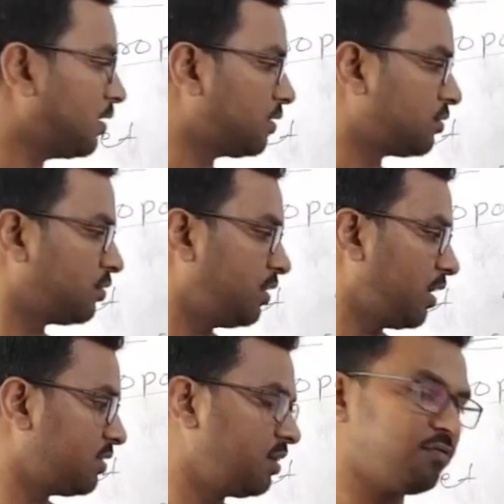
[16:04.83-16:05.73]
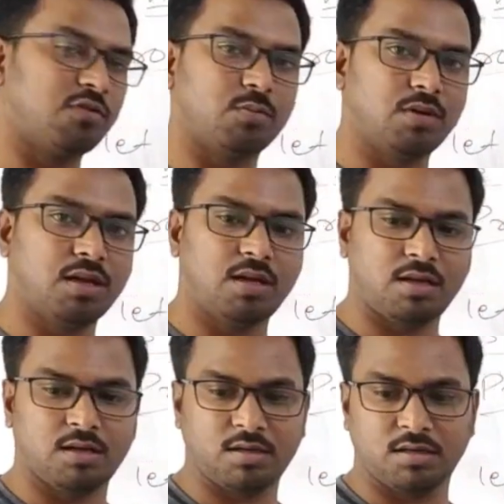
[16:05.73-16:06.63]
So there is a formula
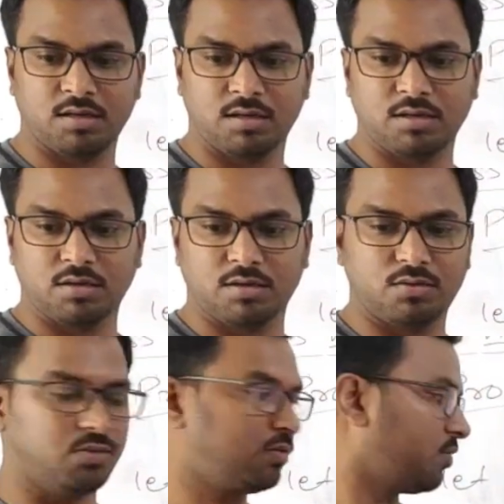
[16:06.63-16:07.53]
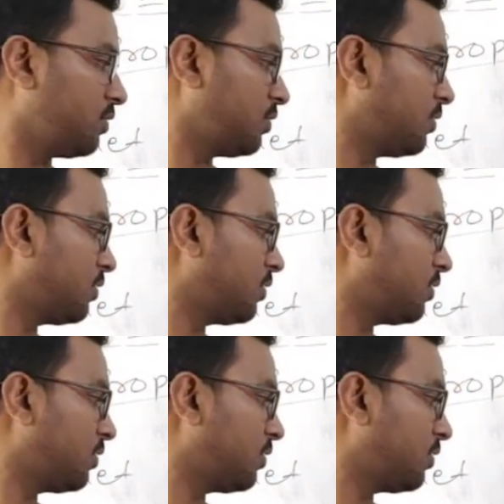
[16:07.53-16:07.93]
to